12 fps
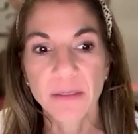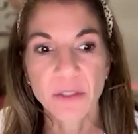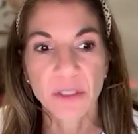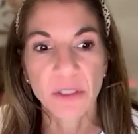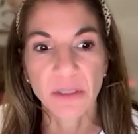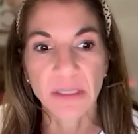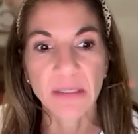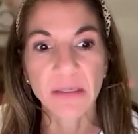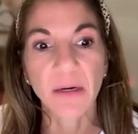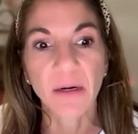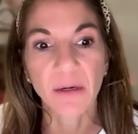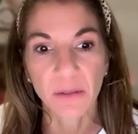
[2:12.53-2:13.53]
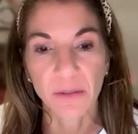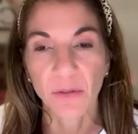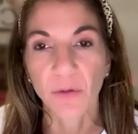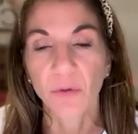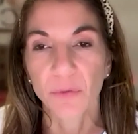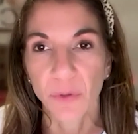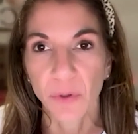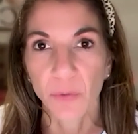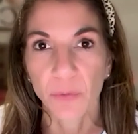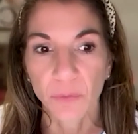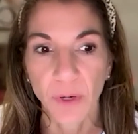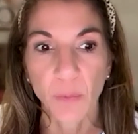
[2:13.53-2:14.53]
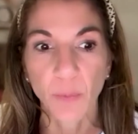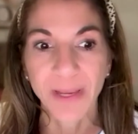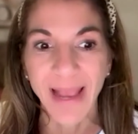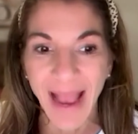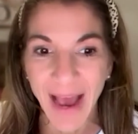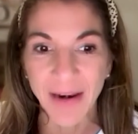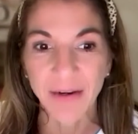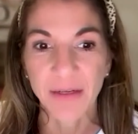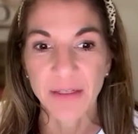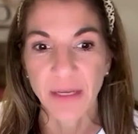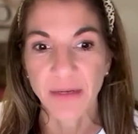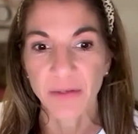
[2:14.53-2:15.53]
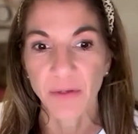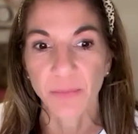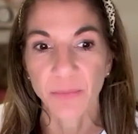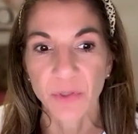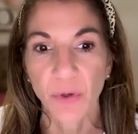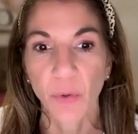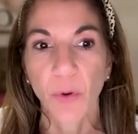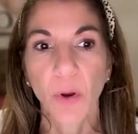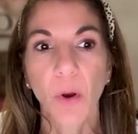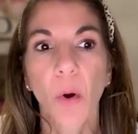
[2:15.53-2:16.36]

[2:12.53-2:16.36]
delete a clinical note, right? We add an addendum. So